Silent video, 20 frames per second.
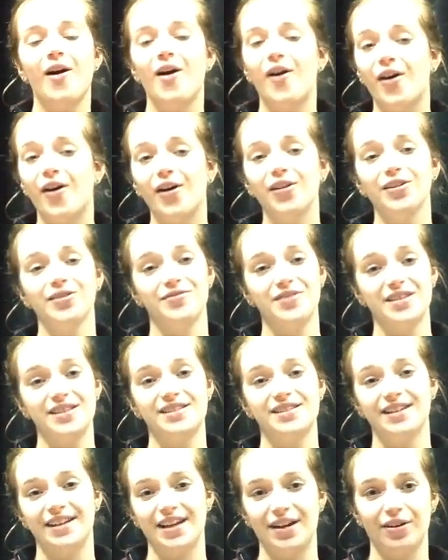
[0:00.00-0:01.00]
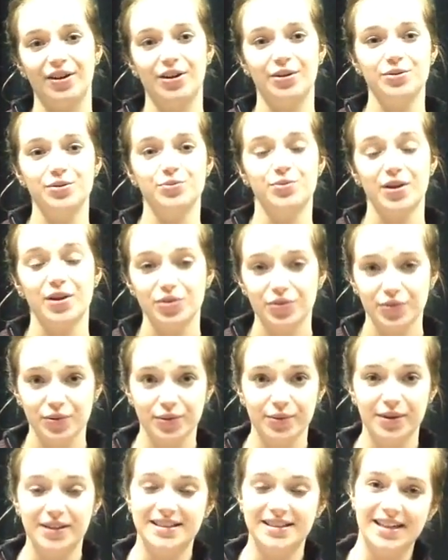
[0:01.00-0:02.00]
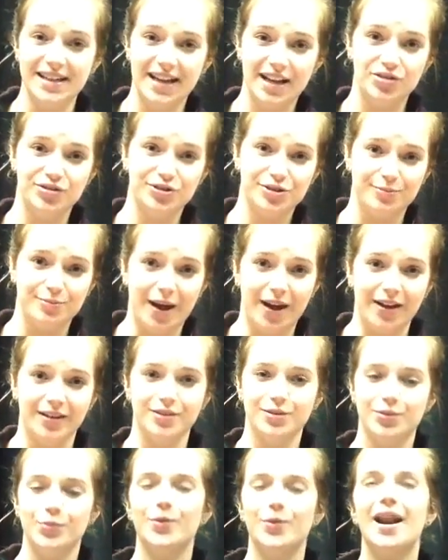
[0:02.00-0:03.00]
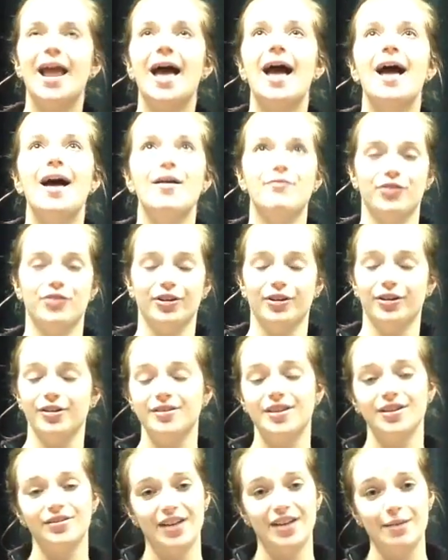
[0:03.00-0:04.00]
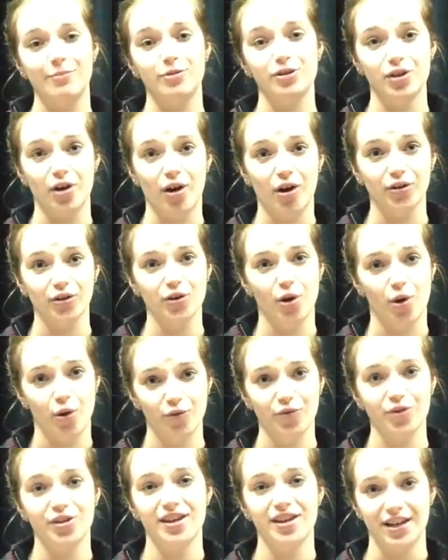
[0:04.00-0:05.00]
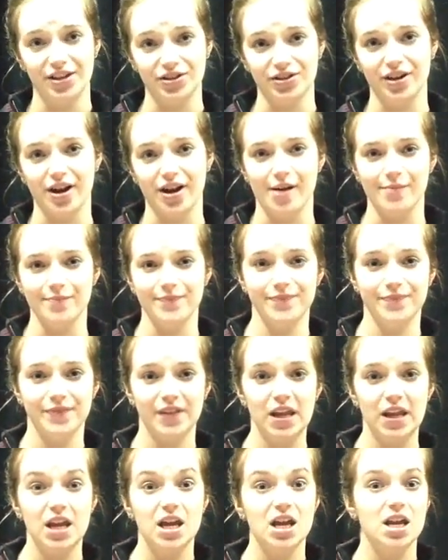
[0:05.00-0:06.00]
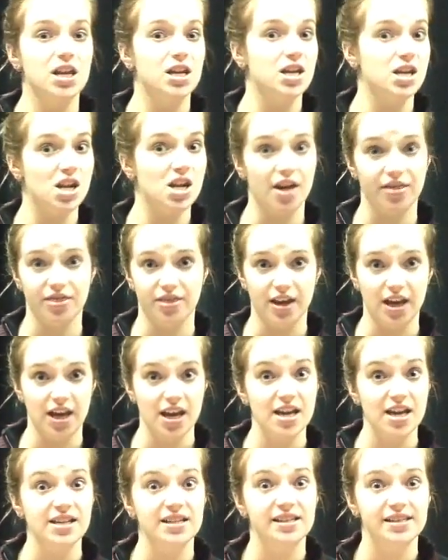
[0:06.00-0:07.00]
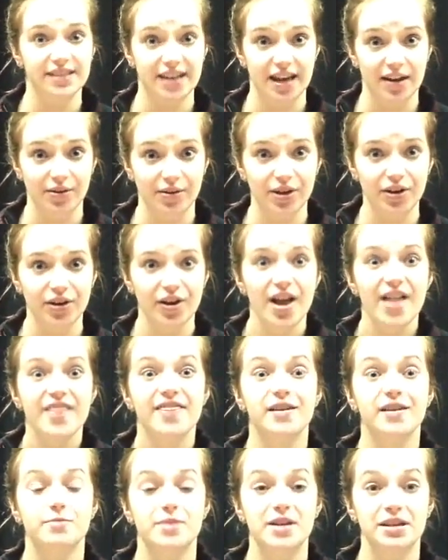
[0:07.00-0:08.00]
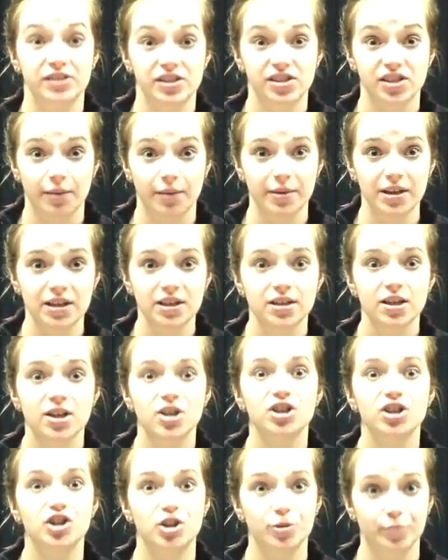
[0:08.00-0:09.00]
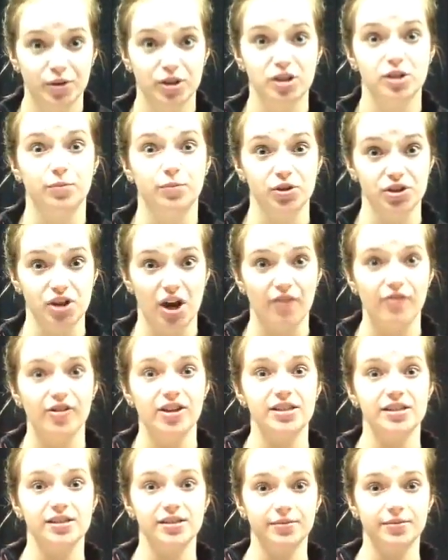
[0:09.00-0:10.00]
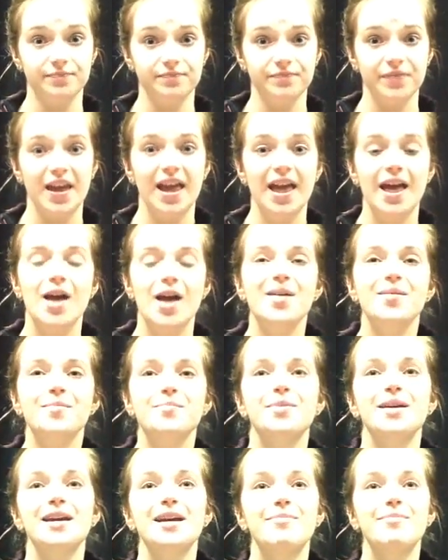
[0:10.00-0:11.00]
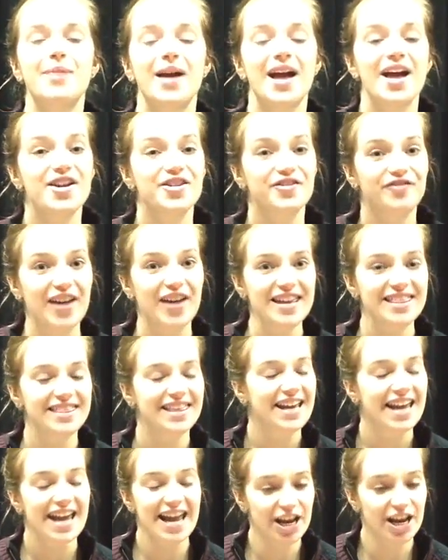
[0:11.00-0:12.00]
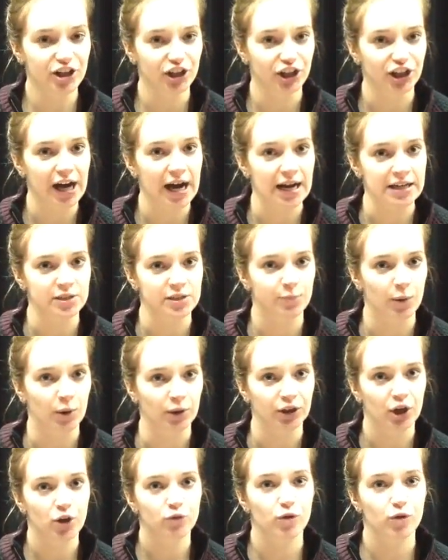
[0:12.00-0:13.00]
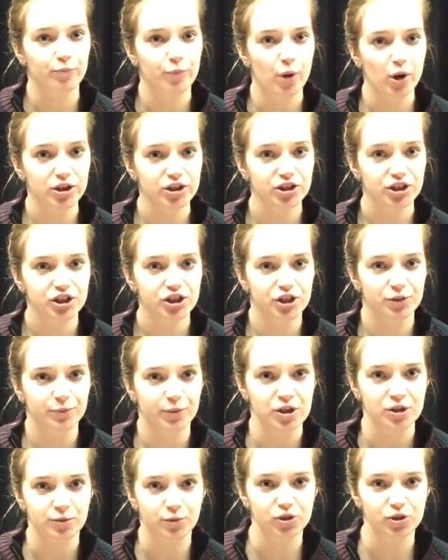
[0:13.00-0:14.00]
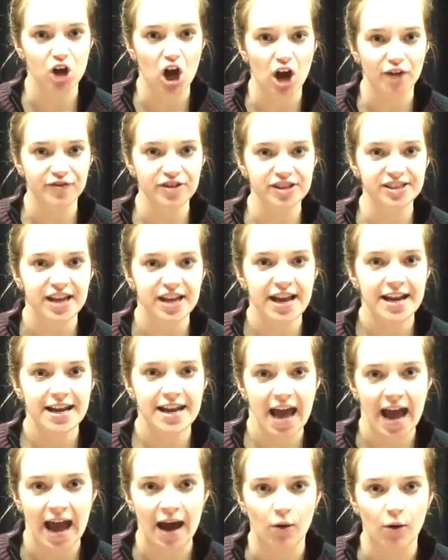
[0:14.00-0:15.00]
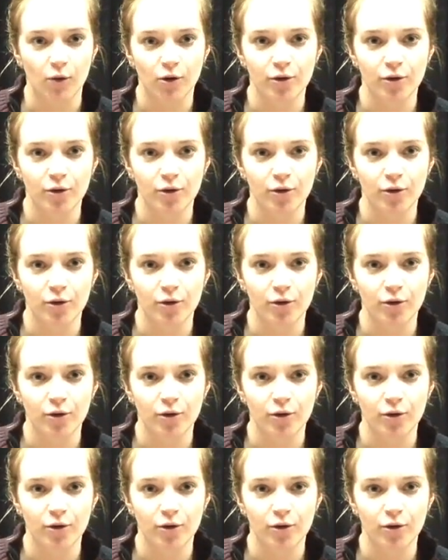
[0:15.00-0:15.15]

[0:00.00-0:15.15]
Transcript: All of these scenarios run through a teenager's mind whenever their name is called over the intercom. Nothing is scarier than being summoned to the principal's office. Beep. Faith Hinker Osborne, report to the principal's office now.